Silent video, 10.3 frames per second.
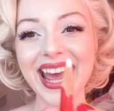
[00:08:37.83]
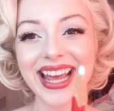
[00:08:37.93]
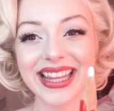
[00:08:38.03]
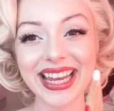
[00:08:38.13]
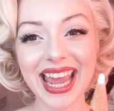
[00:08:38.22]

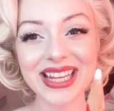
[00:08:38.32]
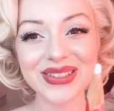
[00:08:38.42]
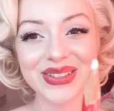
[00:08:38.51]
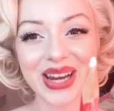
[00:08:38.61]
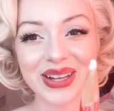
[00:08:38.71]
like,
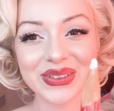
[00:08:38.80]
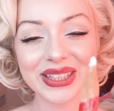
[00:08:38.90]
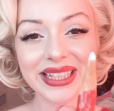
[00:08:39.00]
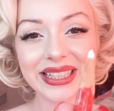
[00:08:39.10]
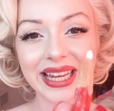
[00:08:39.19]
it's
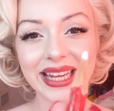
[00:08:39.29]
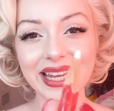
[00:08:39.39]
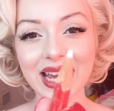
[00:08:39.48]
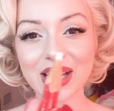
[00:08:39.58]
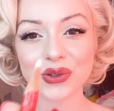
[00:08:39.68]
generally
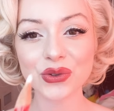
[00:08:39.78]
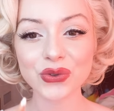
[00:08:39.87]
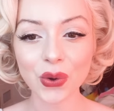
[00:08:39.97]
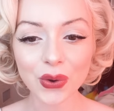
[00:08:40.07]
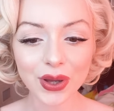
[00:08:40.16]
like
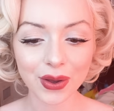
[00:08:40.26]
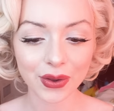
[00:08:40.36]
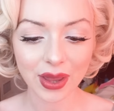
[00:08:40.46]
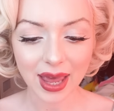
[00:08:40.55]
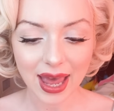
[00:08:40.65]
so cool.